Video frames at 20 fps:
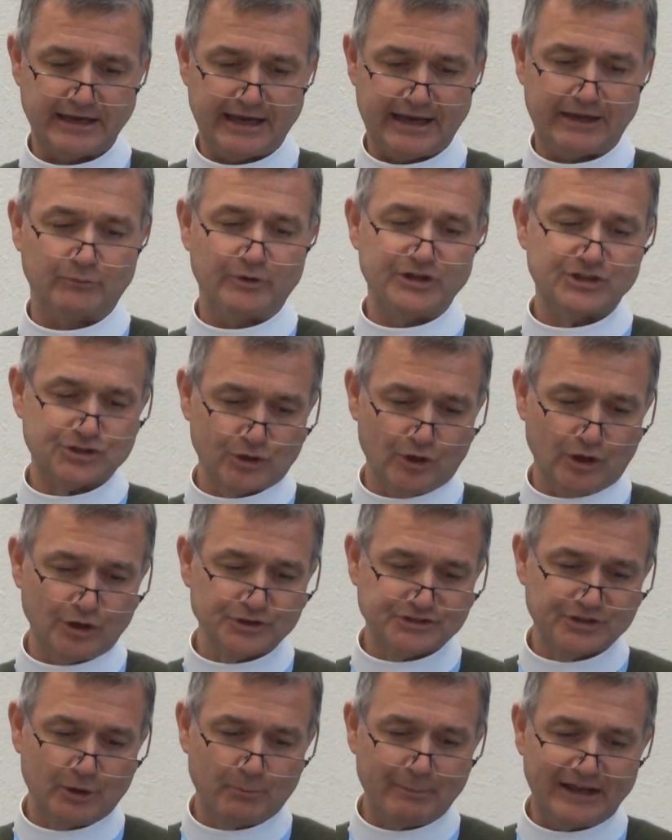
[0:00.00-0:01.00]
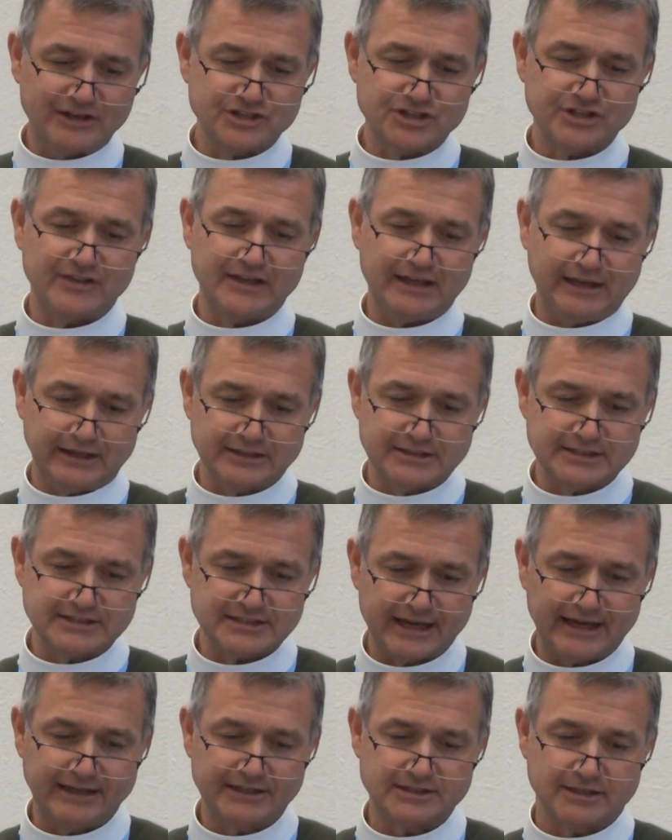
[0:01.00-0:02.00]
And we should also mention the
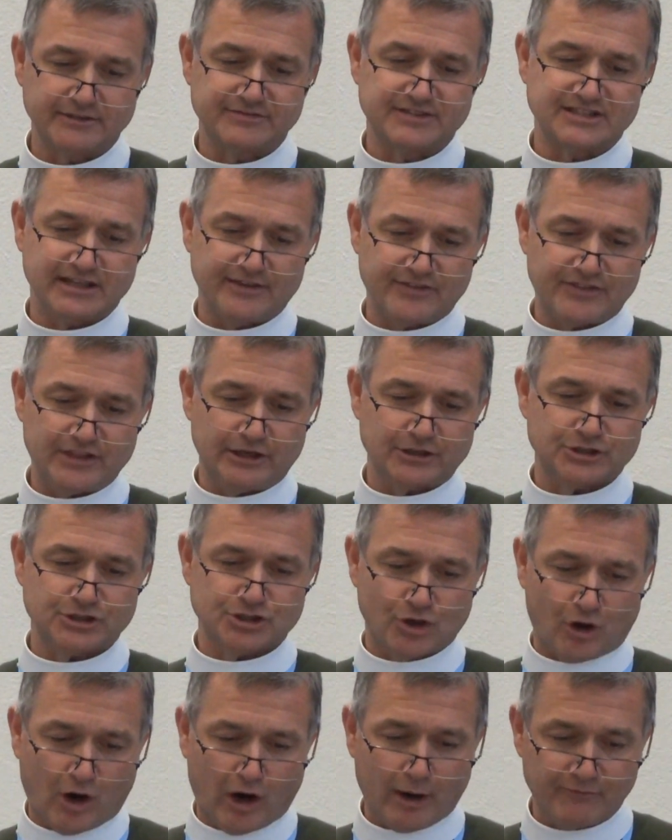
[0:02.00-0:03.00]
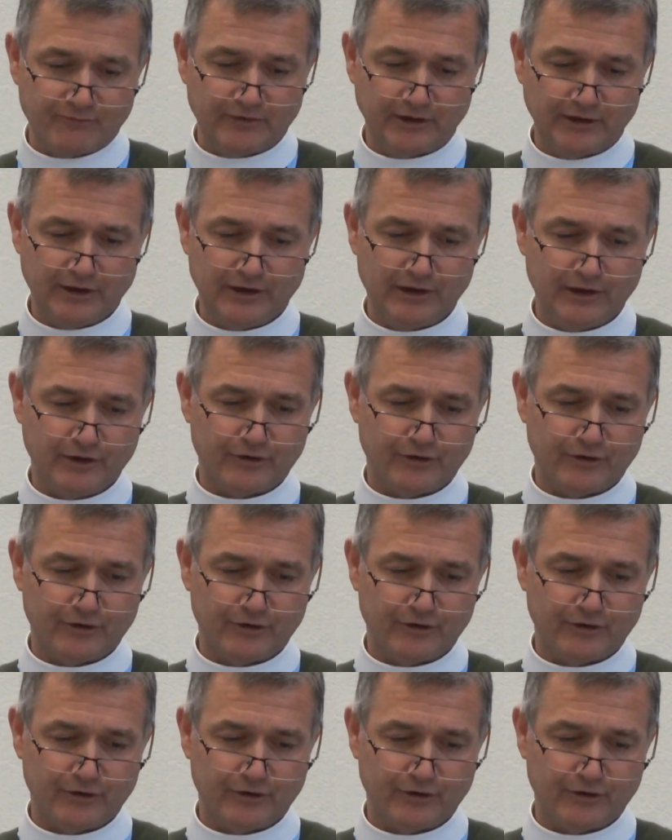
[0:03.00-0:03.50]
insights of Cynthia Sharp